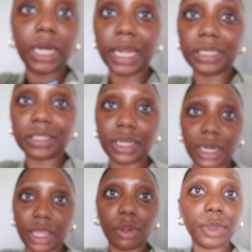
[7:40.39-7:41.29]
nice
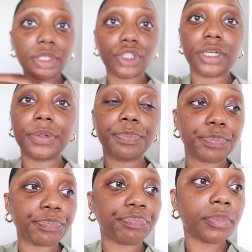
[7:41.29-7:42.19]
nail picture
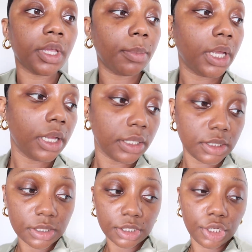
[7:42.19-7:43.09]

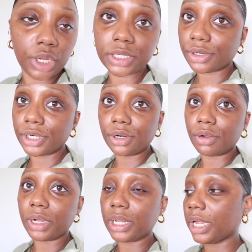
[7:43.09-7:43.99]
because you guys already
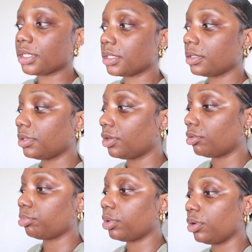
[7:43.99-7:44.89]
know i like to you
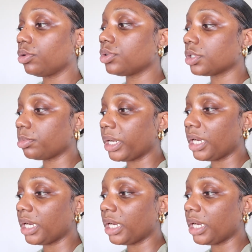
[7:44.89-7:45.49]
know post my